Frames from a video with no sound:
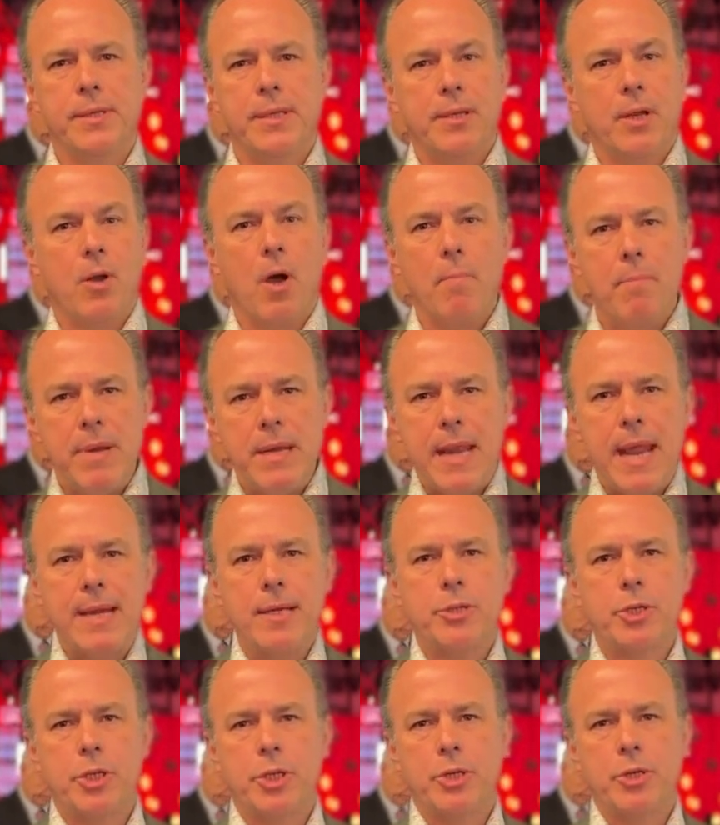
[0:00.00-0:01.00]
the
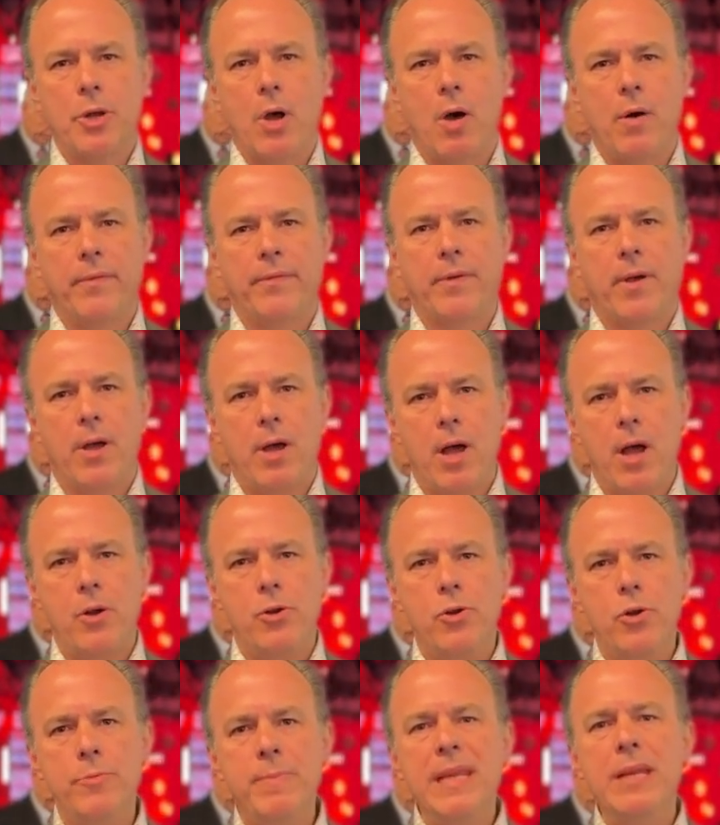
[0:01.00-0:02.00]
combination of a
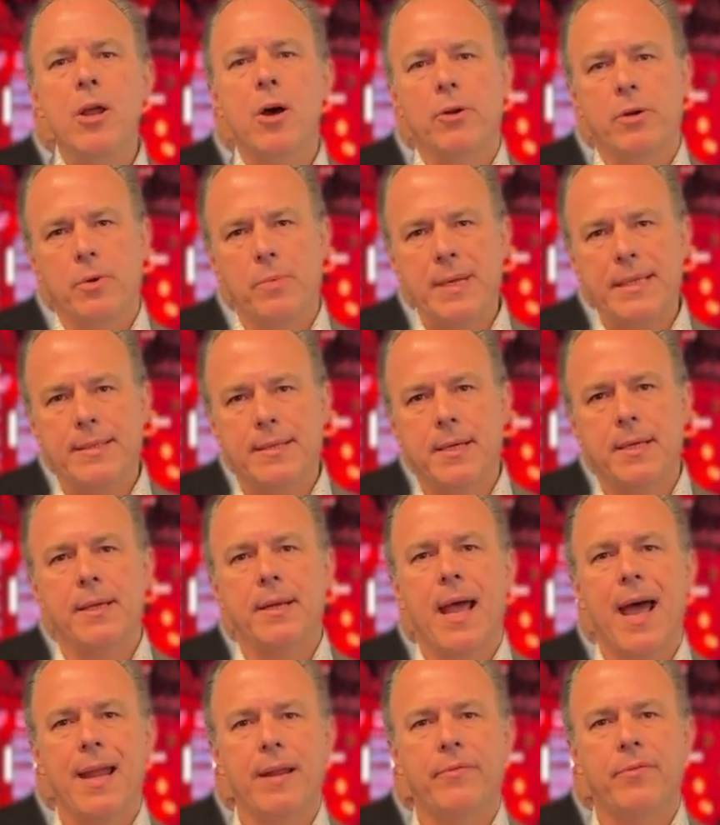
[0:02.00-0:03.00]
luminaire with
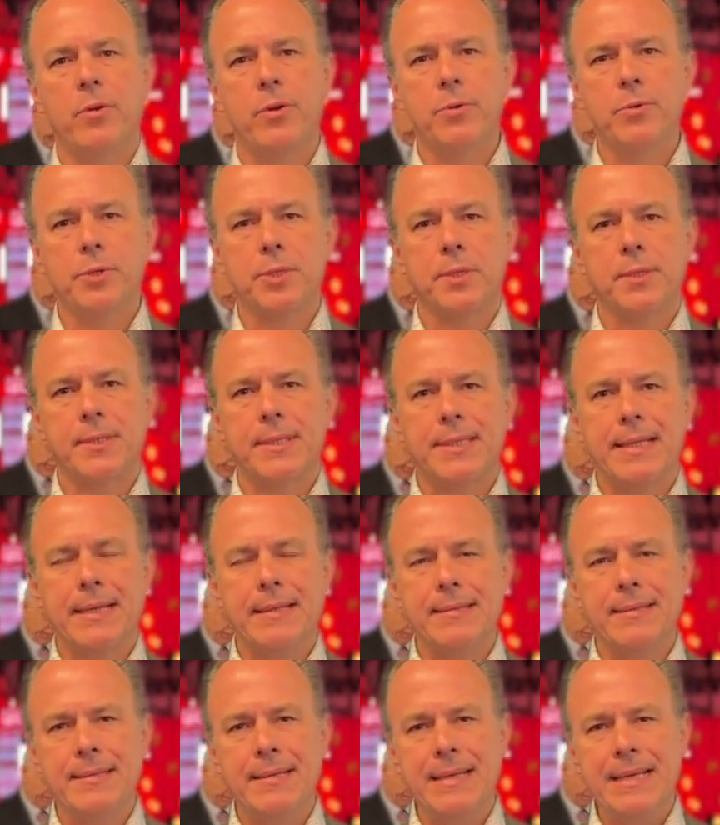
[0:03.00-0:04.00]
an evolution
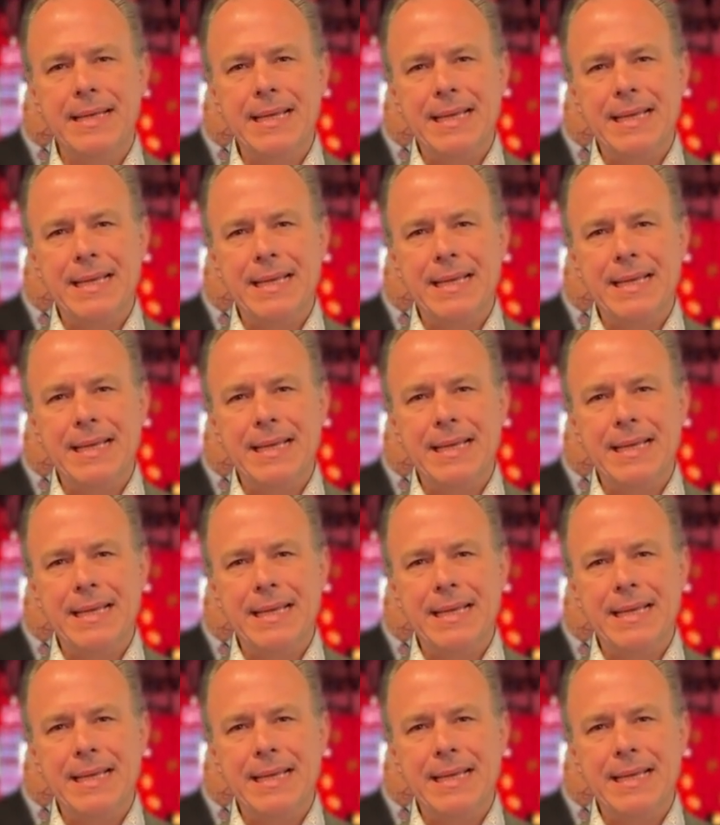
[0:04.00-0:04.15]
stent,